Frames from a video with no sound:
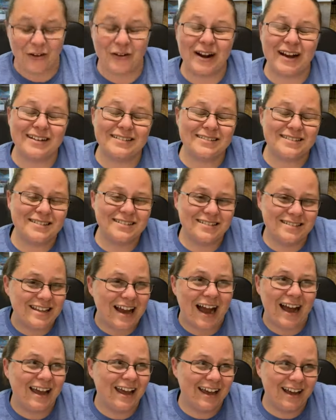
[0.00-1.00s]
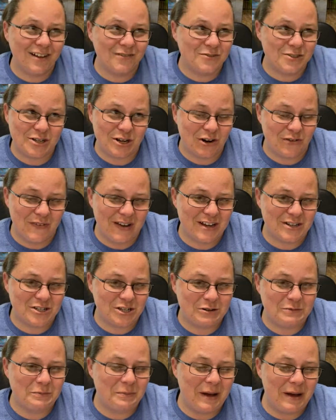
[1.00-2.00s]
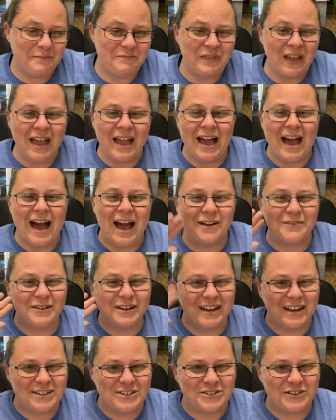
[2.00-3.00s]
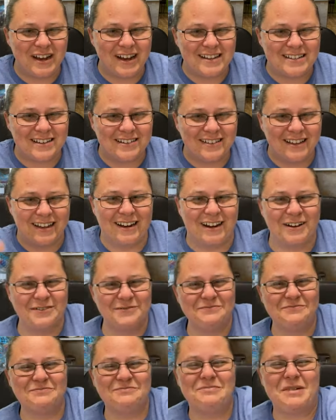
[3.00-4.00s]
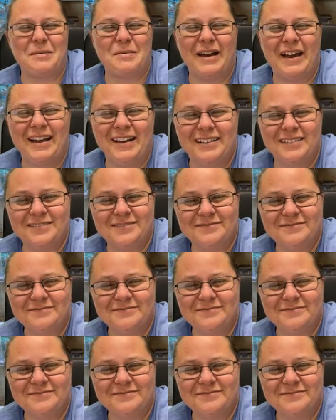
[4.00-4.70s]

they are not dying of starvation. But I will catch you guys all later. Bye-bye.